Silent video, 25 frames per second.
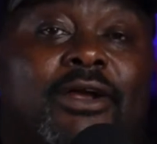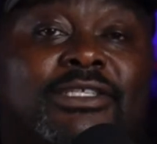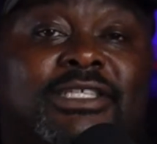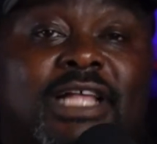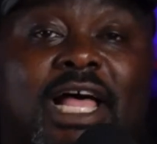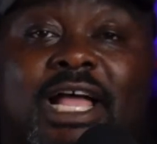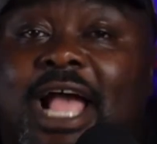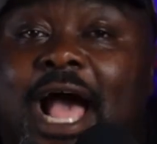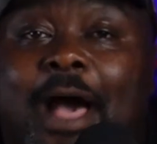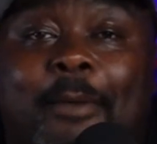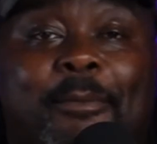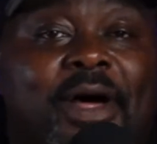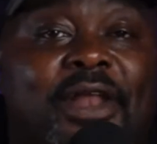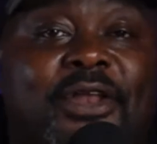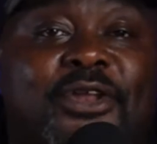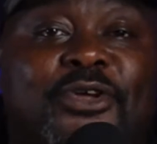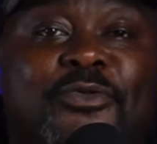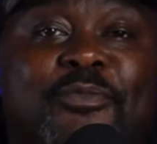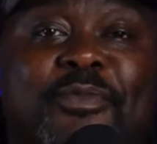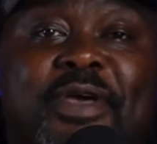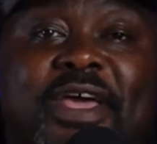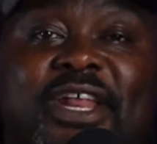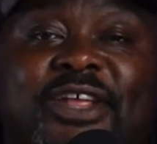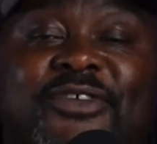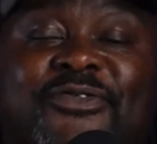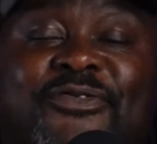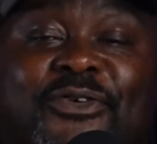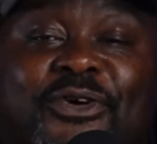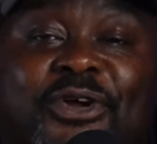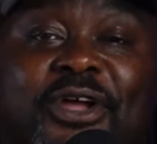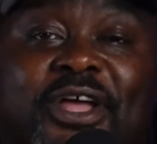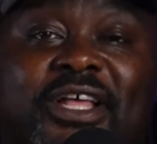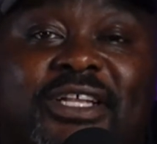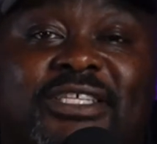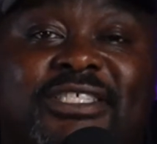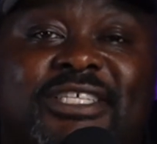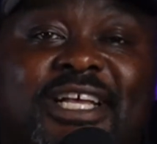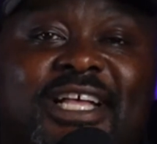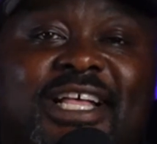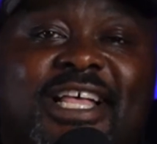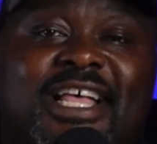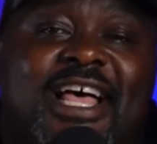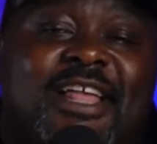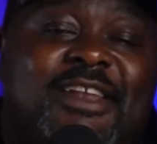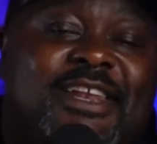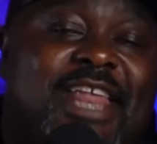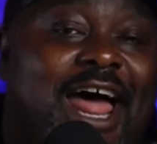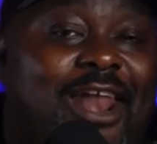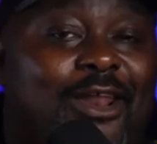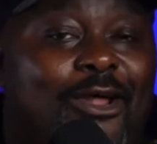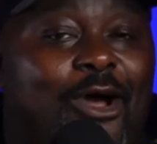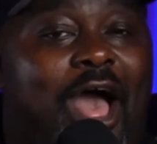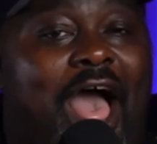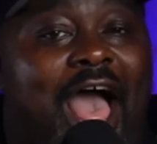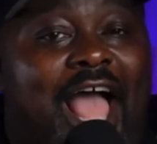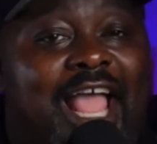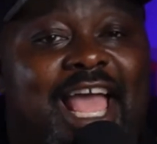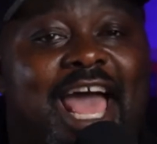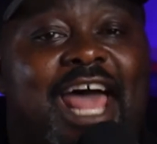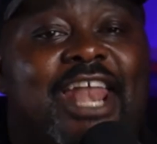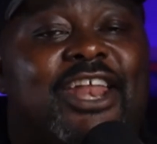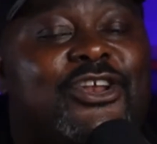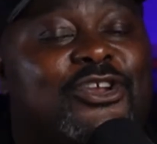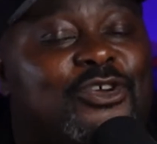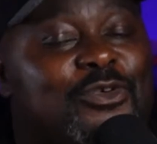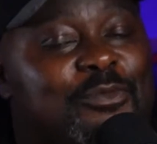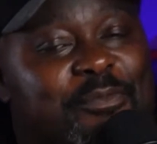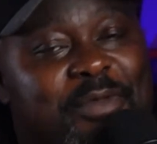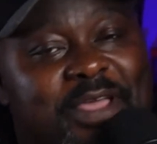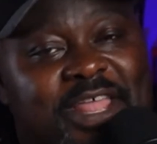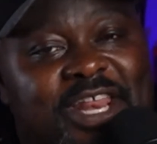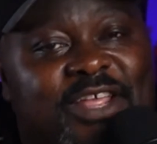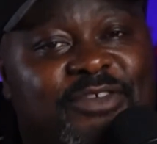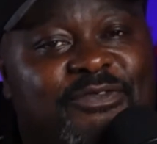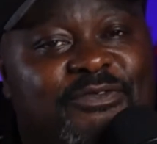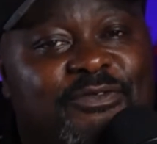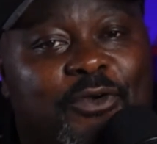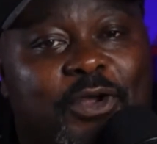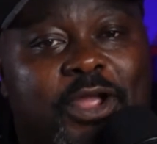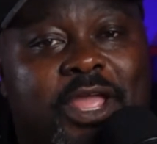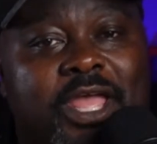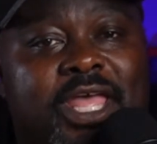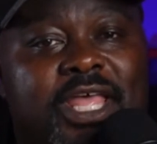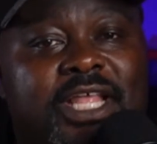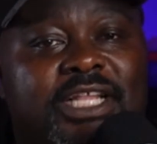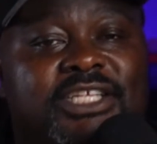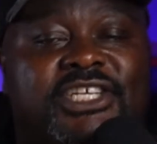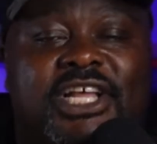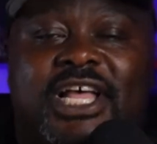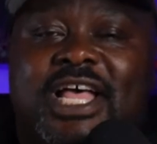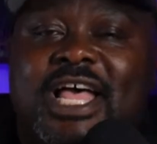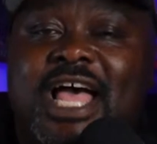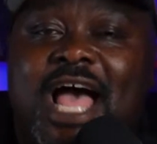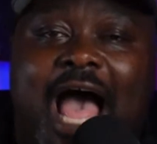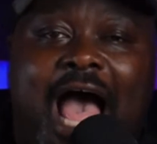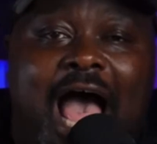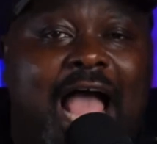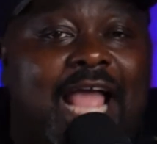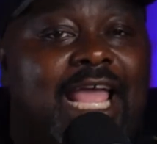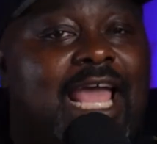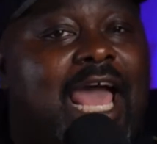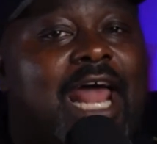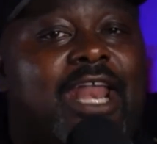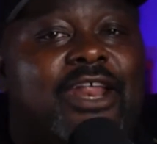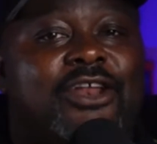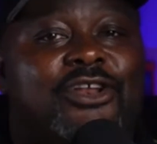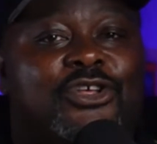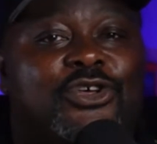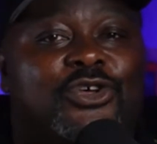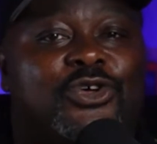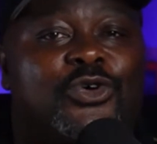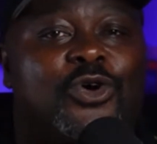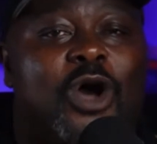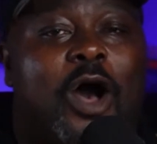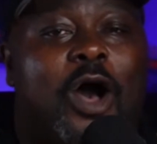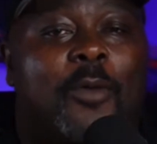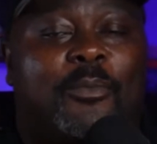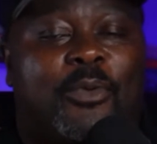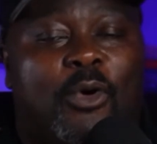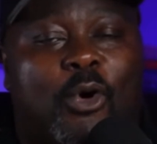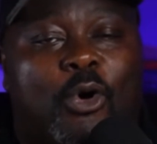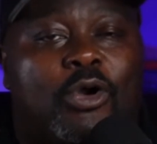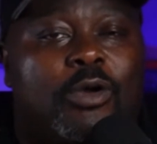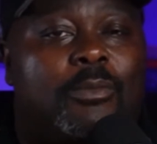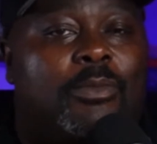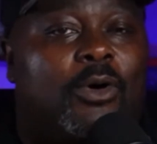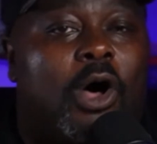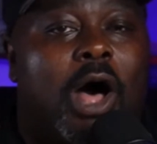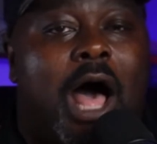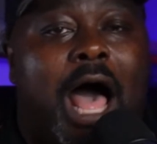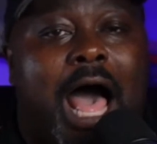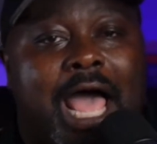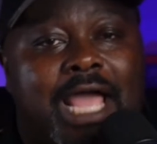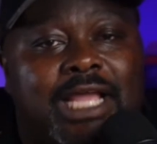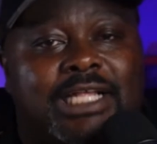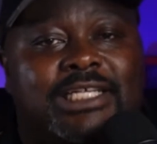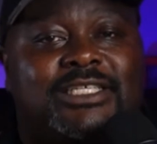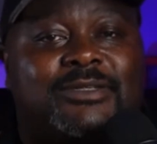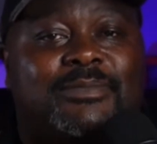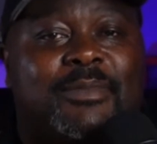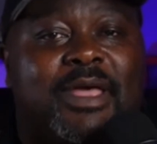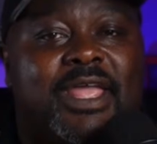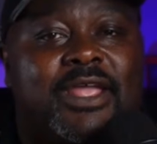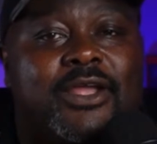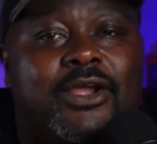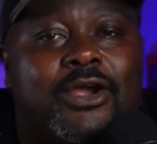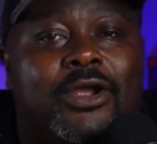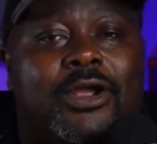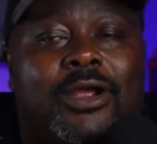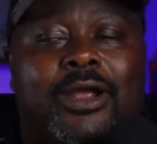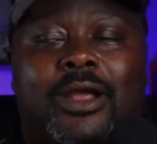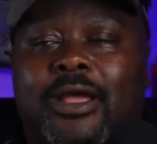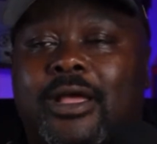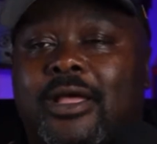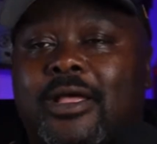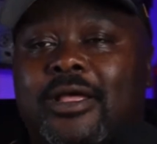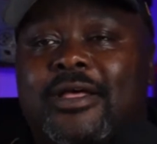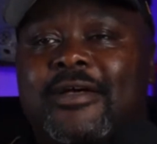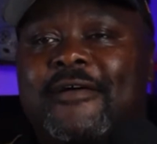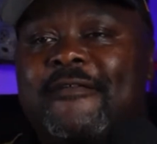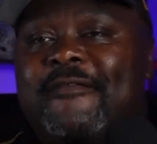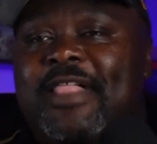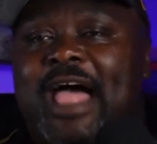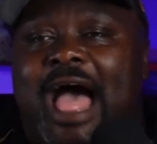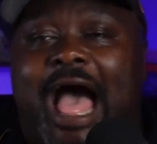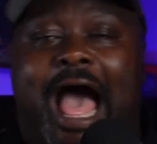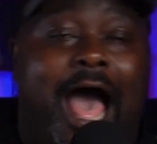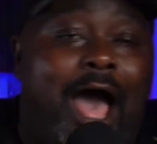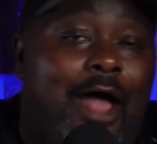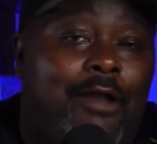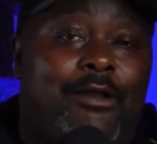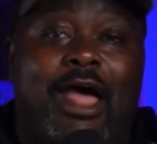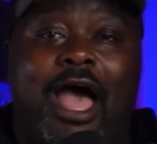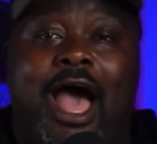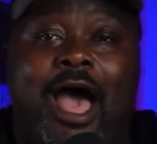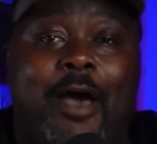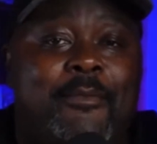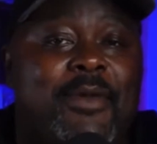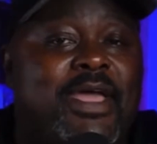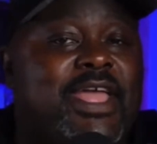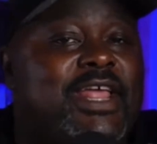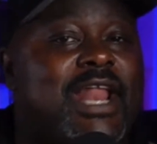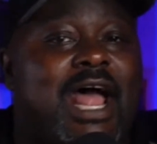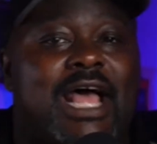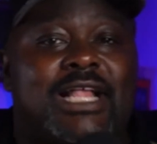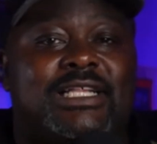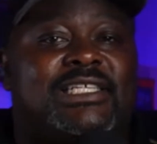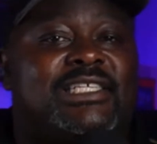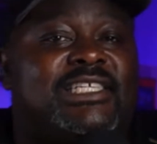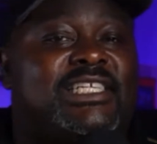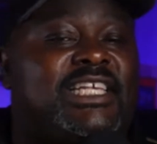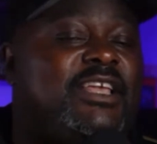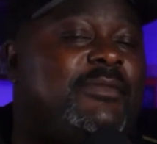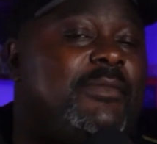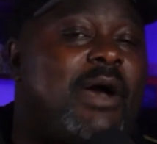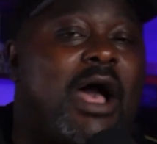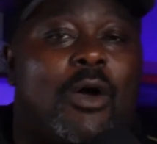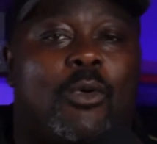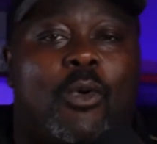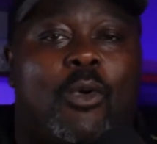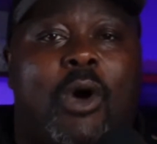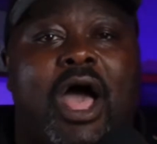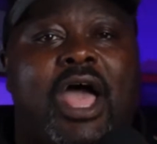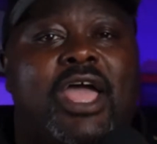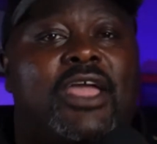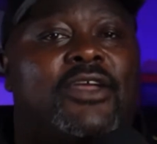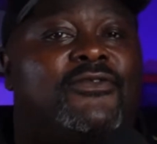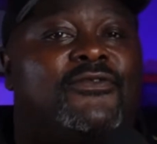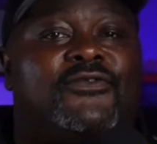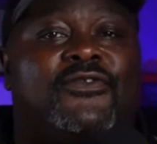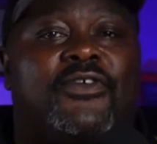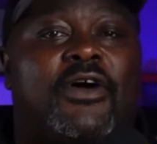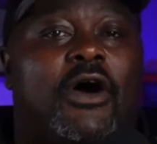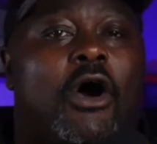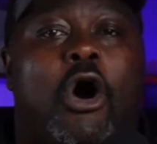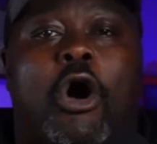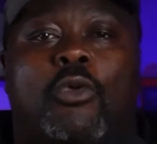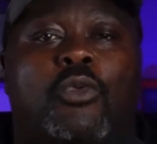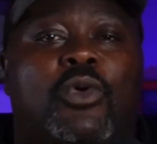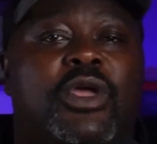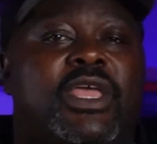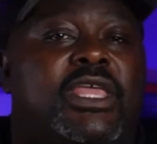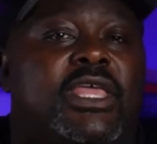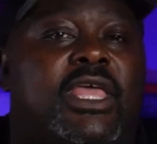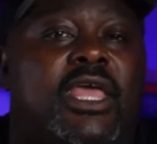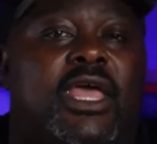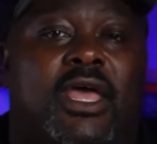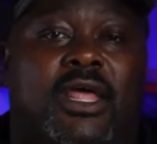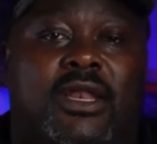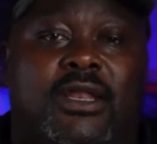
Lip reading: I got my new mini fridge. I got a new mini fridge. I got a portable ice maker. I may not see my wife all weekend